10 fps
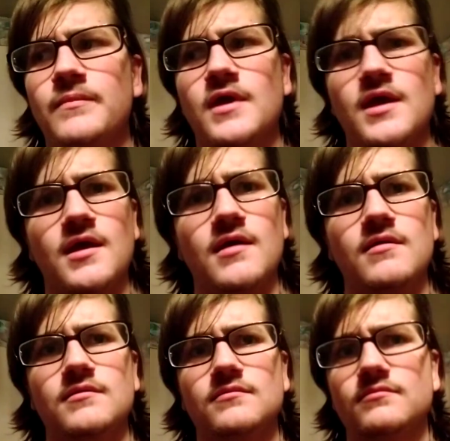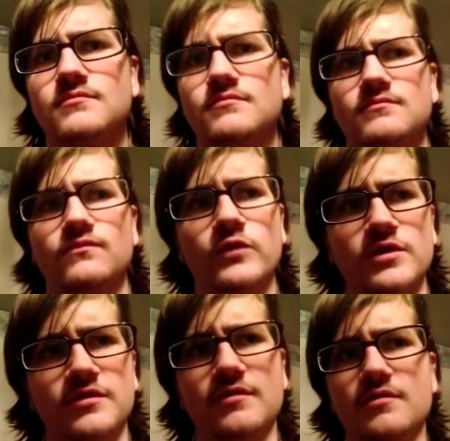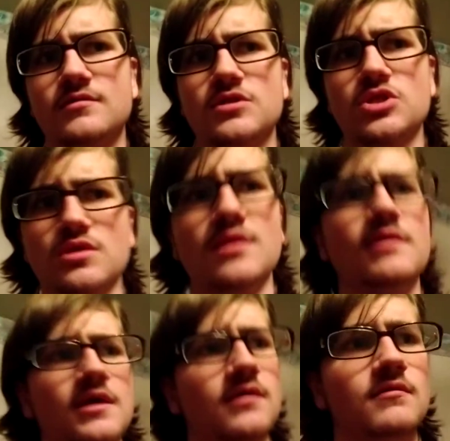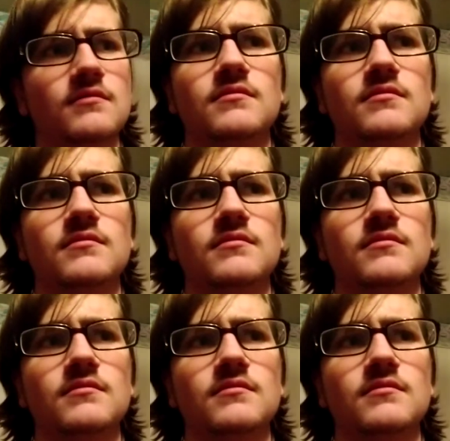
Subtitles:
And with streaming,